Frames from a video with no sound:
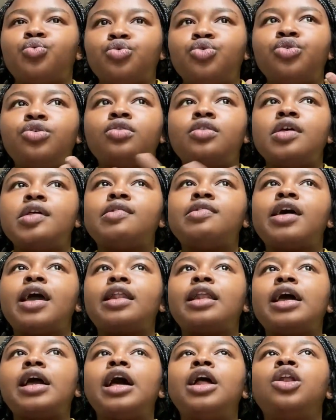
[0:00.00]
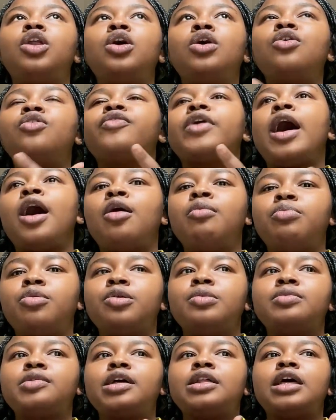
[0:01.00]
will know this. They like a lot of
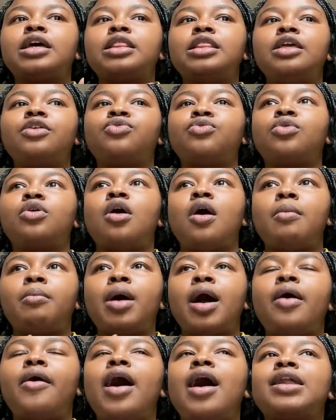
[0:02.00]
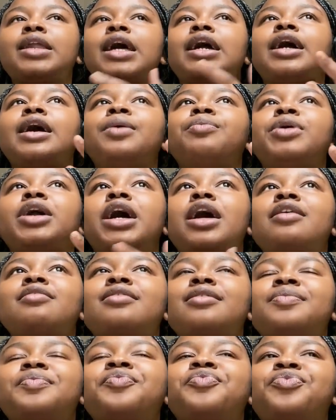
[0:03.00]
albums and like things will come out and like
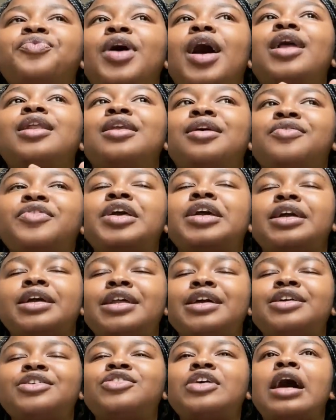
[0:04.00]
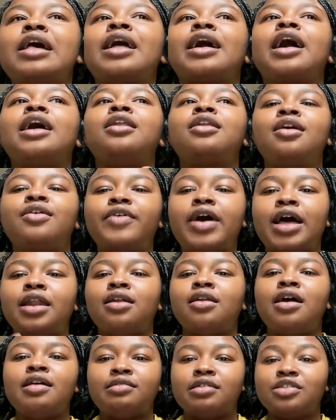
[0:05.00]
because I love English and like I love
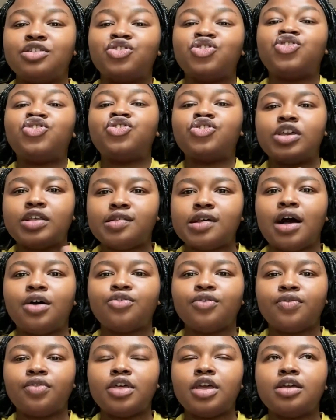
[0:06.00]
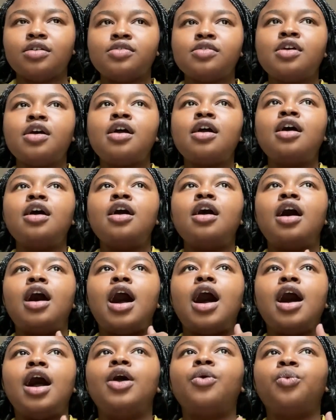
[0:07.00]
analyzing the shit out of things.
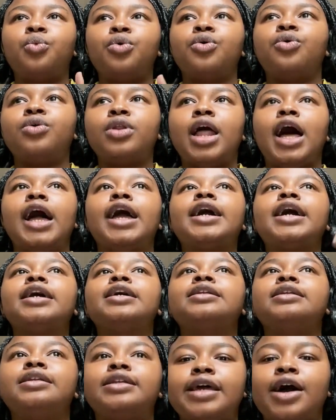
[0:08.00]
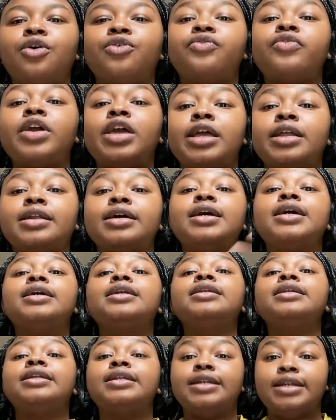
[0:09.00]
I will like delve in
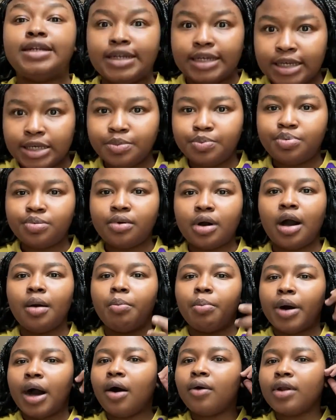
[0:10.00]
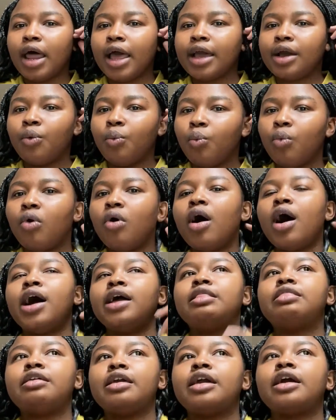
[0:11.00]
deep about like what
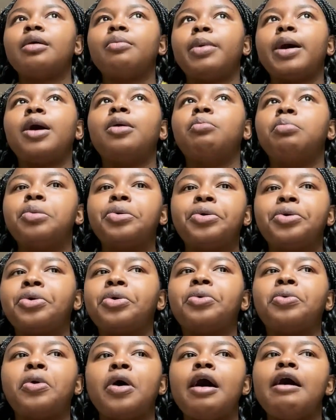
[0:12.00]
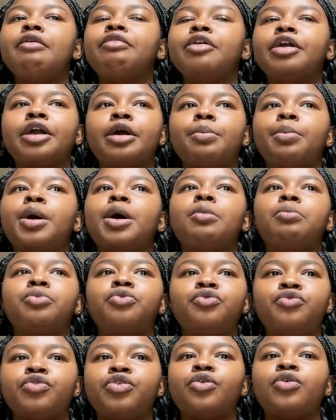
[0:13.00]
I think about a book or why I think about a
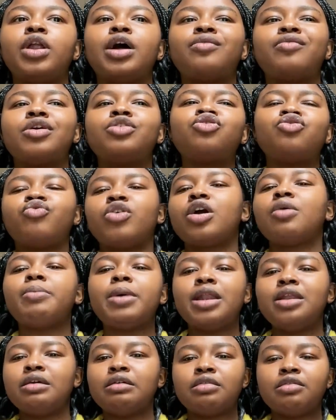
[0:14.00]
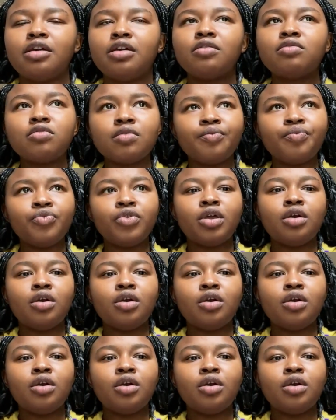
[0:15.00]
movie or like just recommending things